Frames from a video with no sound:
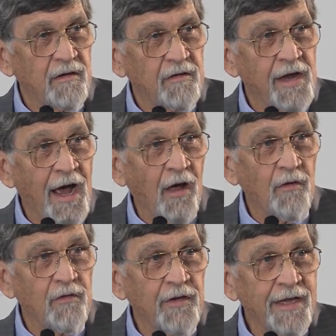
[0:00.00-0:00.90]
Now,
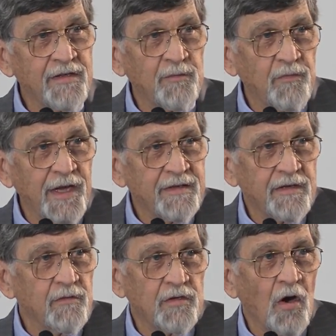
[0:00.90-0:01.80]
that's, that's
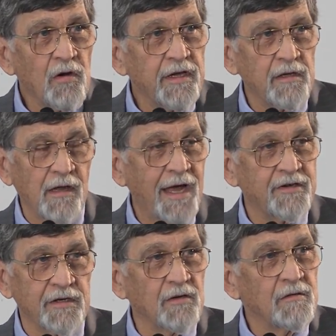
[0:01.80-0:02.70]
totally
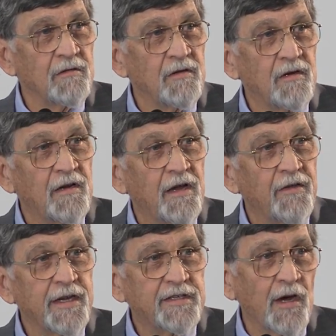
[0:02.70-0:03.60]
illogical.
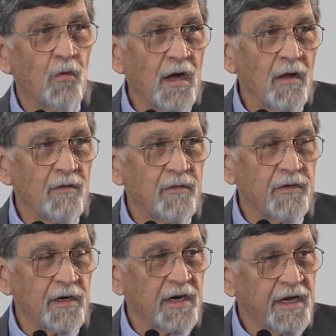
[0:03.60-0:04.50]
They'd say, well,
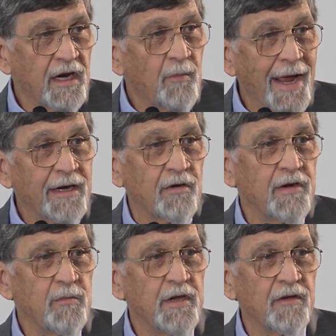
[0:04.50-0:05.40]
they're going to get a
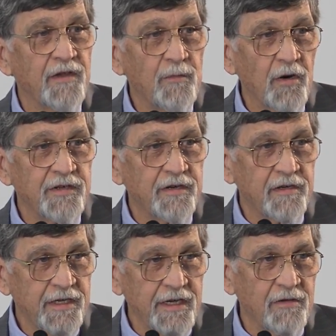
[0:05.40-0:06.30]
bacteremia if they brush their
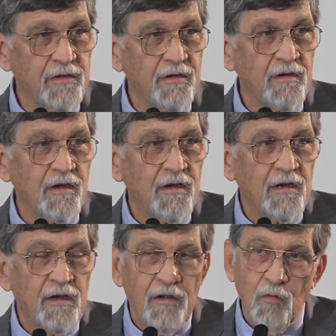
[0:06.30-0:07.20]
teeth.
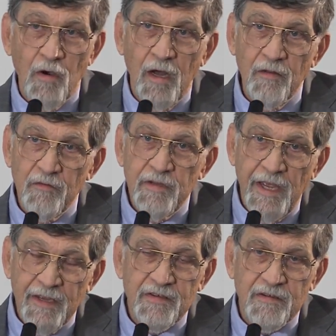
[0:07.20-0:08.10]
Well,
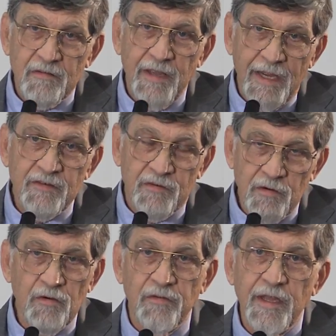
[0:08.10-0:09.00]
yes, that's
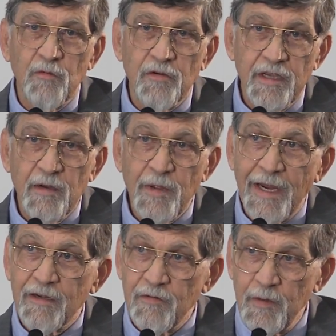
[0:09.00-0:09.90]
true. They will get a
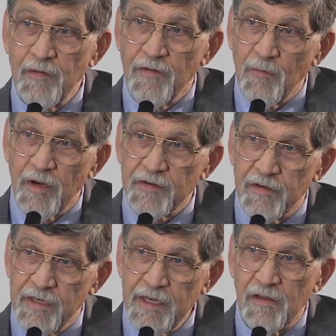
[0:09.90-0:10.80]
bacteremia if they brush their
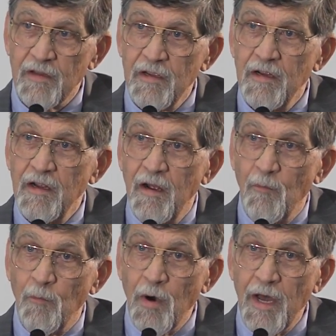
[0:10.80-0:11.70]
teeth.
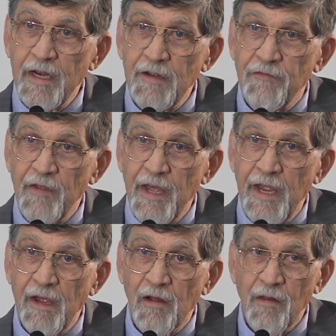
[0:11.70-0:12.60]
But if
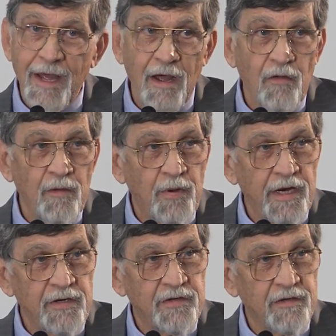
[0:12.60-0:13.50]
they allow the
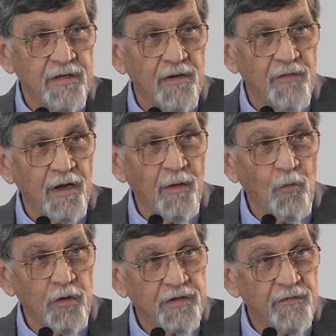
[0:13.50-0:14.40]
patient to develop
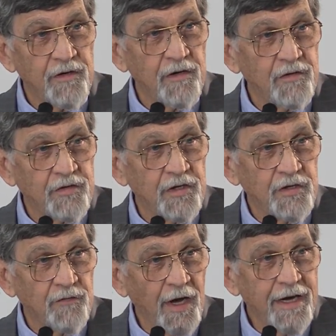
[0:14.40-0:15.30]
more severe
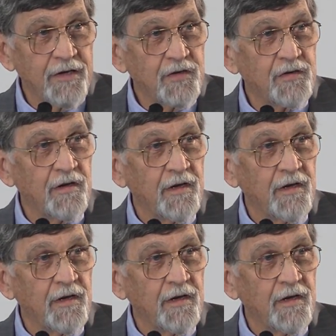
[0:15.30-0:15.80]
gingivitis,